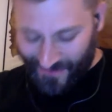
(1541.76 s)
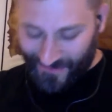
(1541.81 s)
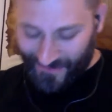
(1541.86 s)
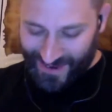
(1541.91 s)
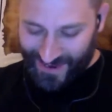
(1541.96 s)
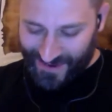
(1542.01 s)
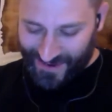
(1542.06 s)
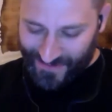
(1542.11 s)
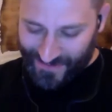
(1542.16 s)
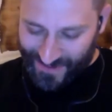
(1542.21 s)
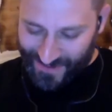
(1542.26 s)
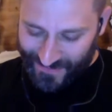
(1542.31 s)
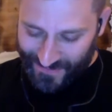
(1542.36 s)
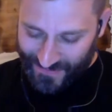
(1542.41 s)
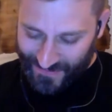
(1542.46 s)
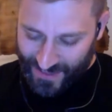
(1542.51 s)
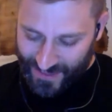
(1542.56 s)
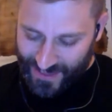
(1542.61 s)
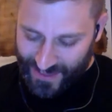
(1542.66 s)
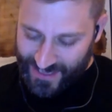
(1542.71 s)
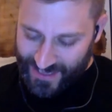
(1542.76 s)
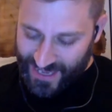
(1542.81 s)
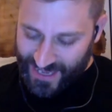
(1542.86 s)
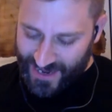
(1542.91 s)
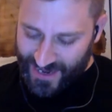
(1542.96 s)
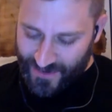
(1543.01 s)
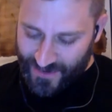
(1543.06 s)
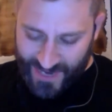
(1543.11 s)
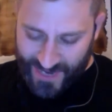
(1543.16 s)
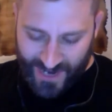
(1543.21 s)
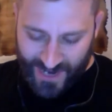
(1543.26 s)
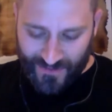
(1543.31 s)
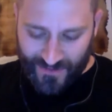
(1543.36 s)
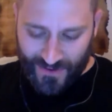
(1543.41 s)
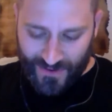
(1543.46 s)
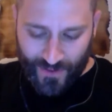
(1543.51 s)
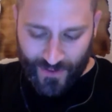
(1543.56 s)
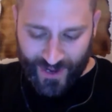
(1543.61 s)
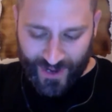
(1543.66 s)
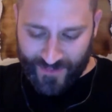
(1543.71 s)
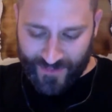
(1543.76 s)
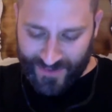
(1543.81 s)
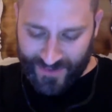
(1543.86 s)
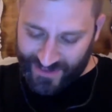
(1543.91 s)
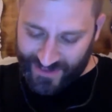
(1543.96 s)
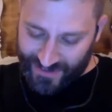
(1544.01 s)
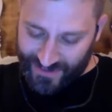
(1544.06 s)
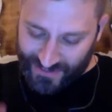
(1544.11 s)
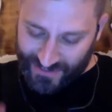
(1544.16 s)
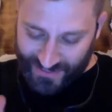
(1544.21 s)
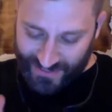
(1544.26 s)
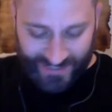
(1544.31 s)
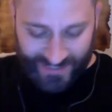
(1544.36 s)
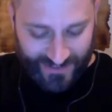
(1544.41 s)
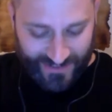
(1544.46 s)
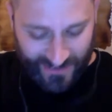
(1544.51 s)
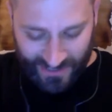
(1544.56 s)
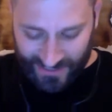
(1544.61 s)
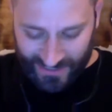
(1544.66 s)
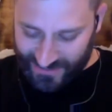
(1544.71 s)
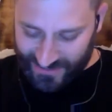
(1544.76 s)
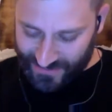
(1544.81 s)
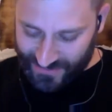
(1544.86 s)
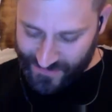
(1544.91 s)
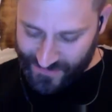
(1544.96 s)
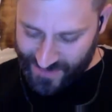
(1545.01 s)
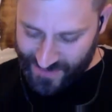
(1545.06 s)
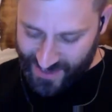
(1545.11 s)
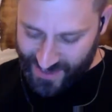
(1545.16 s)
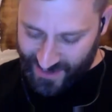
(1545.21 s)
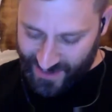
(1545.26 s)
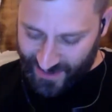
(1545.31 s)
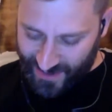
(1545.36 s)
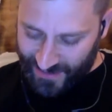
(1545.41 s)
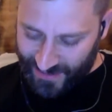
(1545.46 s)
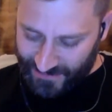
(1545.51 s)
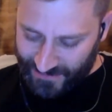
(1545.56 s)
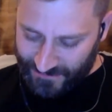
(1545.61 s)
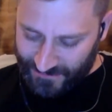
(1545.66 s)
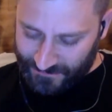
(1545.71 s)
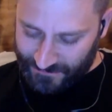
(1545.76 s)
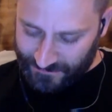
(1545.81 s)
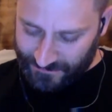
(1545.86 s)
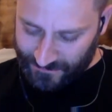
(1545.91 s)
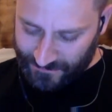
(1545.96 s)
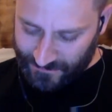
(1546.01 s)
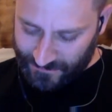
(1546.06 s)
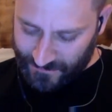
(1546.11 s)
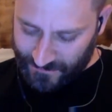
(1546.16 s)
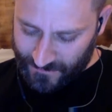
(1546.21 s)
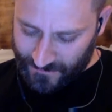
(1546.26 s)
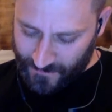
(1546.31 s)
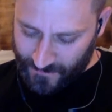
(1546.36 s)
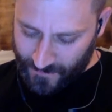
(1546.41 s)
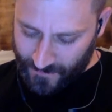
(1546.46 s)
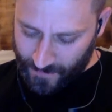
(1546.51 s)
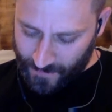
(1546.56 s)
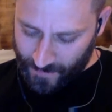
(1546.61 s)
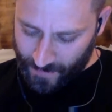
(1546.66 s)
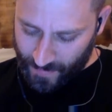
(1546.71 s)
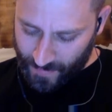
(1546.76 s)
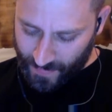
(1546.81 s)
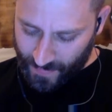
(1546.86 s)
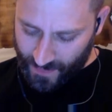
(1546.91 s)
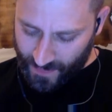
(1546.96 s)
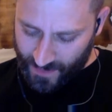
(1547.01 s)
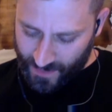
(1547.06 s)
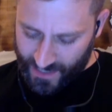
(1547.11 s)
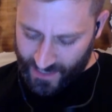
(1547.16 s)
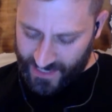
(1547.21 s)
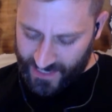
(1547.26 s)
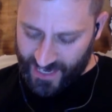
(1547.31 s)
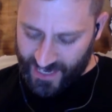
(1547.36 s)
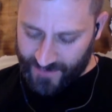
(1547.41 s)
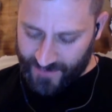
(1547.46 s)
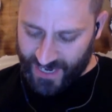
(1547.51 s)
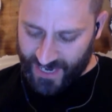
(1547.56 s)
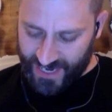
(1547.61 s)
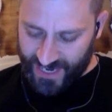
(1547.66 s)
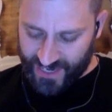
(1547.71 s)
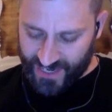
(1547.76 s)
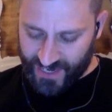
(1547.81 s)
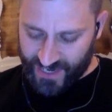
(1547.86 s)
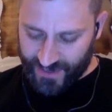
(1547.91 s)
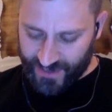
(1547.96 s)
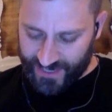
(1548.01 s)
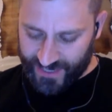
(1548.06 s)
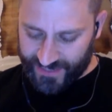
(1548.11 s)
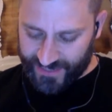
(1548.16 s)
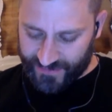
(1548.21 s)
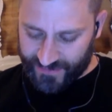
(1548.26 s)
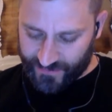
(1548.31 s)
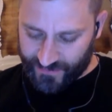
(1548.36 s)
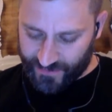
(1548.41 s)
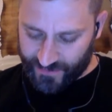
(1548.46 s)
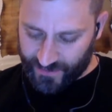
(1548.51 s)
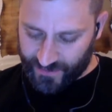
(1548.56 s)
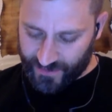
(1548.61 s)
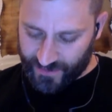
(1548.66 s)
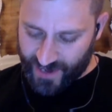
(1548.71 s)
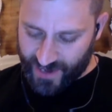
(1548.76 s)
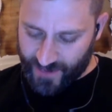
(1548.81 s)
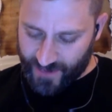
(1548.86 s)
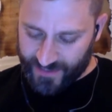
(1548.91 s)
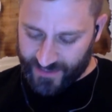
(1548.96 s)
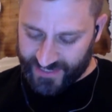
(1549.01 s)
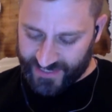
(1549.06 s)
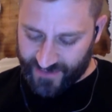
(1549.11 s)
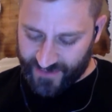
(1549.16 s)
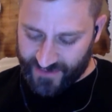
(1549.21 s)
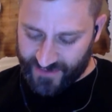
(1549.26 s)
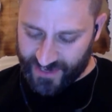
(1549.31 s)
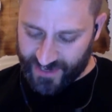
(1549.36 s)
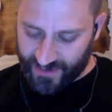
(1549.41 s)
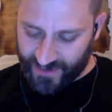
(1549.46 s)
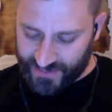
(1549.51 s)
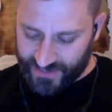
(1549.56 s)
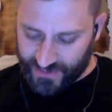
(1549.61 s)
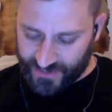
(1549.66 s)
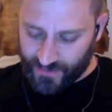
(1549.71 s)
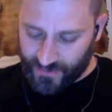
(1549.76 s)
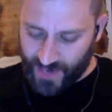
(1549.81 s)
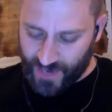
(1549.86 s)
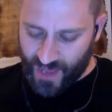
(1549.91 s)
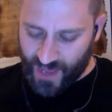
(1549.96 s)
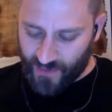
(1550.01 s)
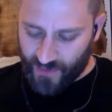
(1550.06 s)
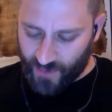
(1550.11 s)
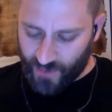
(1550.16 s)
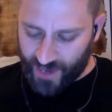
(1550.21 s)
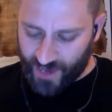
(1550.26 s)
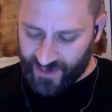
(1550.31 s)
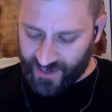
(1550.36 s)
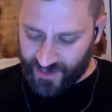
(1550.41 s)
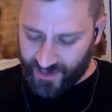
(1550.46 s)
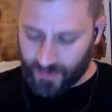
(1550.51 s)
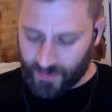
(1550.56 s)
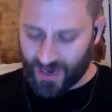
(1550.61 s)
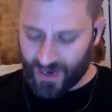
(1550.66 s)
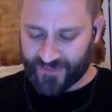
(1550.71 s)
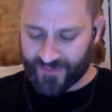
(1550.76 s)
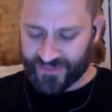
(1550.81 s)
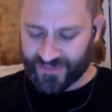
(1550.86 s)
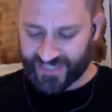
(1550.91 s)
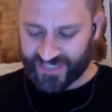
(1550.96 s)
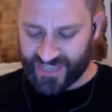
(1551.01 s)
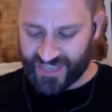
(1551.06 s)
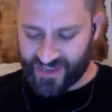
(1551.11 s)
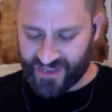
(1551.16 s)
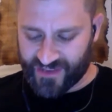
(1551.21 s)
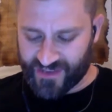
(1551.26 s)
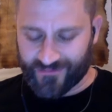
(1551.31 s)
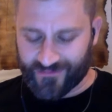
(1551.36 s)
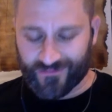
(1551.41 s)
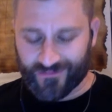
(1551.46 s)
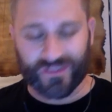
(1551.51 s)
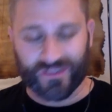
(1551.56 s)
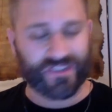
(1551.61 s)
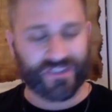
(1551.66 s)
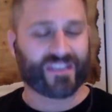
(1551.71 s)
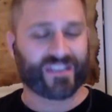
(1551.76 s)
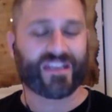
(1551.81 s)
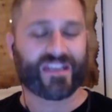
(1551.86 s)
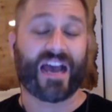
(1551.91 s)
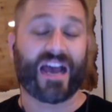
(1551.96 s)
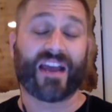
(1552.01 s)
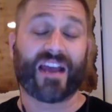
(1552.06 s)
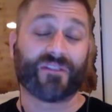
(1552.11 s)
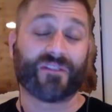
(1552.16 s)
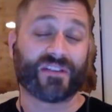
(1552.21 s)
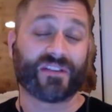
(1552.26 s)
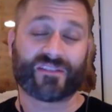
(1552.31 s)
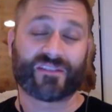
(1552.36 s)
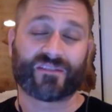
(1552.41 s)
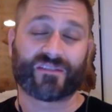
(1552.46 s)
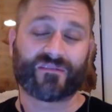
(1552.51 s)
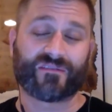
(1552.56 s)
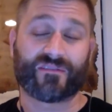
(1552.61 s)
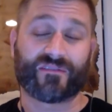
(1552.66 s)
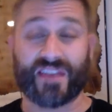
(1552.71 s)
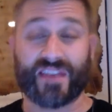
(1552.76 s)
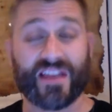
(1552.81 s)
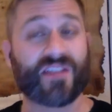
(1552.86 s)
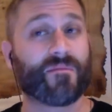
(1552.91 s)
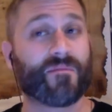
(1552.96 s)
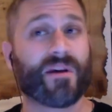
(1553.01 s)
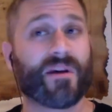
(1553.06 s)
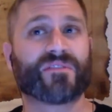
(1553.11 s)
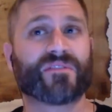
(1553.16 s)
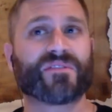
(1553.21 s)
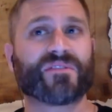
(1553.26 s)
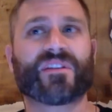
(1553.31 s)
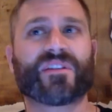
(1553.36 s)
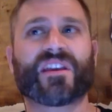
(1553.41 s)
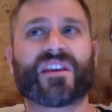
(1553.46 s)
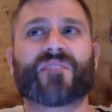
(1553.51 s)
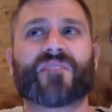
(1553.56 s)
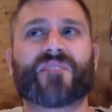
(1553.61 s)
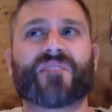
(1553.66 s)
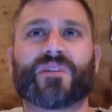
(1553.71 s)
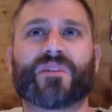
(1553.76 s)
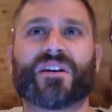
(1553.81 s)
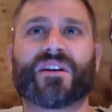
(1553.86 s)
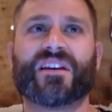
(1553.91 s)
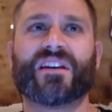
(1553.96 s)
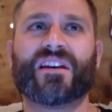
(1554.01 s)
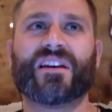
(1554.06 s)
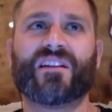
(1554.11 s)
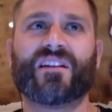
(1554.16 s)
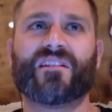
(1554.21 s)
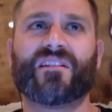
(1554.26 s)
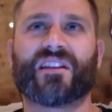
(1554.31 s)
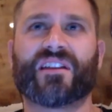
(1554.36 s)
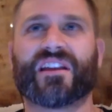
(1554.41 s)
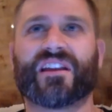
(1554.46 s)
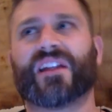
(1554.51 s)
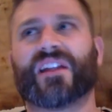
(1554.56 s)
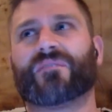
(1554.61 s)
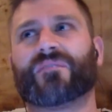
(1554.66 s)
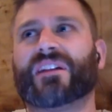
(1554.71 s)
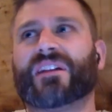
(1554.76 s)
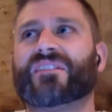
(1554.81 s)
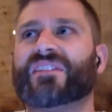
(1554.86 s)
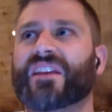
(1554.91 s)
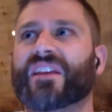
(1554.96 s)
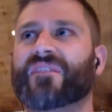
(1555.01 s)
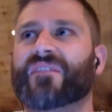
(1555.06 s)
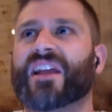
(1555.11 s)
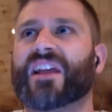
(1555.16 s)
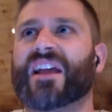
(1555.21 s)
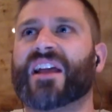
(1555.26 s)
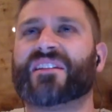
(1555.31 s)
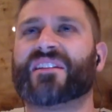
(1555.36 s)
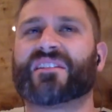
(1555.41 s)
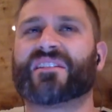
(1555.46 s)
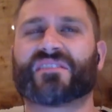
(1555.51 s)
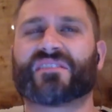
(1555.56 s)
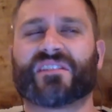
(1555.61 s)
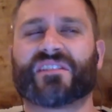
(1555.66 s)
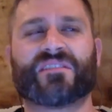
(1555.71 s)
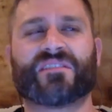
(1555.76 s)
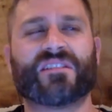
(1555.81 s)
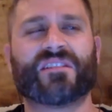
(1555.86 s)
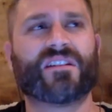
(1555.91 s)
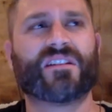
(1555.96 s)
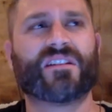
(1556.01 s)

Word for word: all right well yeah i know we covered quite a bit there so that's awesome um, yeah, I'm kind of curious for number seven here. So, writing a prophecy, really, I always think about doing it, but again, I read David Eddings and